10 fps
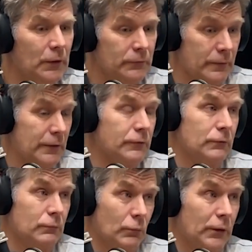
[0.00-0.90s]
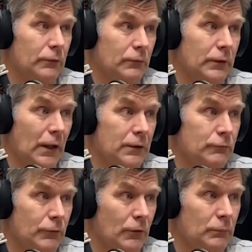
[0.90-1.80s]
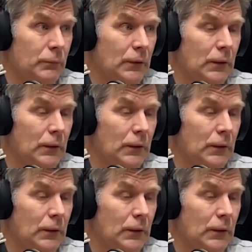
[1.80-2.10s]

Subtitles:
So that's where it all came from.